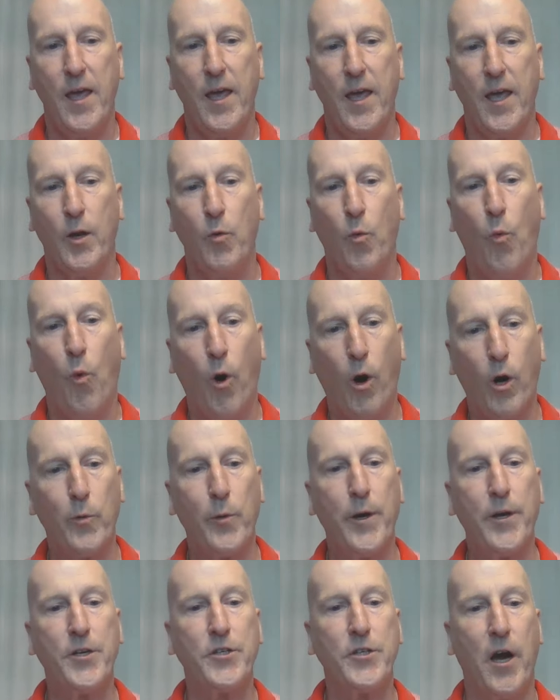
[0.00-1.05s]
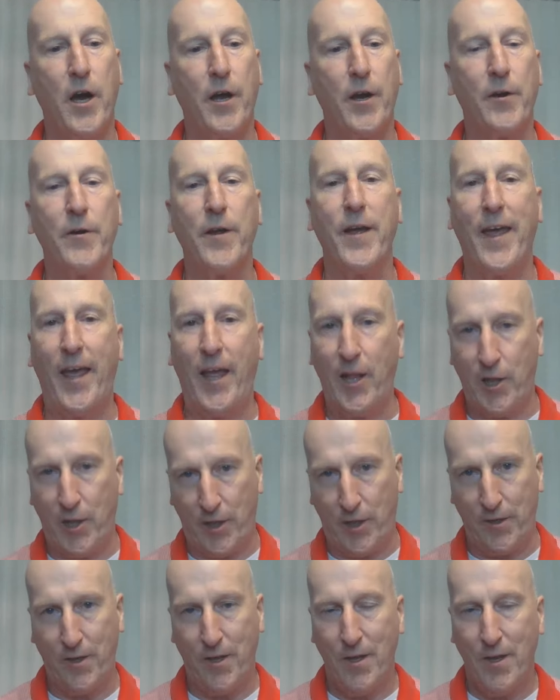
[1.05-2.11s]
in Warwickshire,
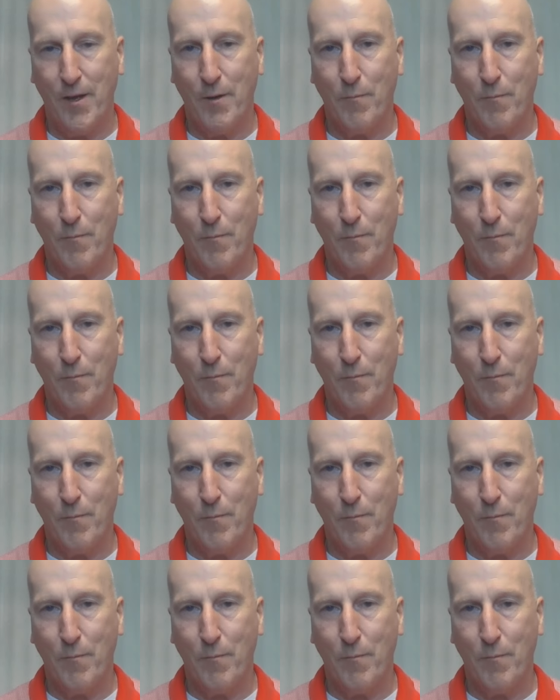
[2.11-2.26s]
England.